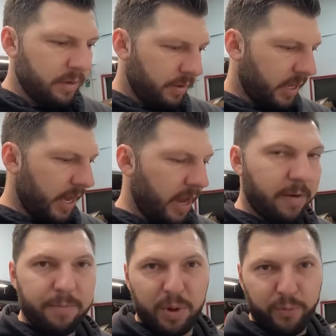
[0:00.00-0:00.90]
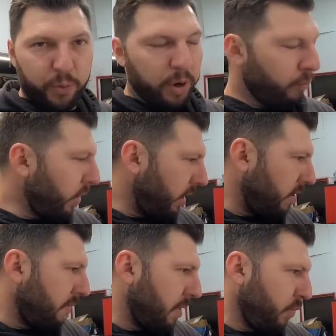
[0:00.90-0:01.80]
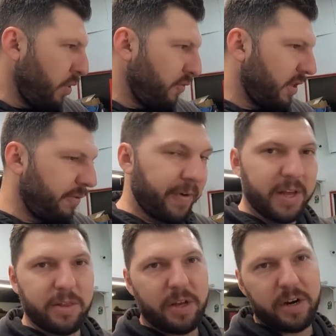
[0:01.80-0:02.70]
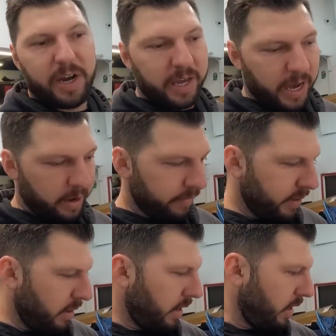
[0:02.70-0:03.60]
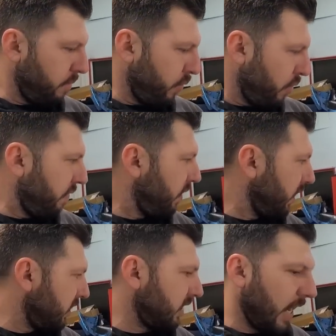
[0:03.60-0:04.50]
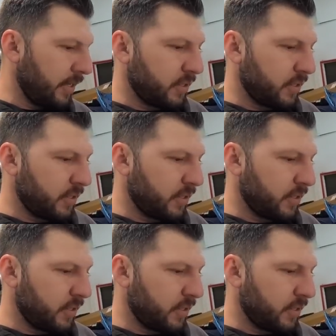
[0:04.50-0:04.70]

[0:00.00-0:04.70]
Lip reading: Okay, before we remove the fender, I gotta remove the side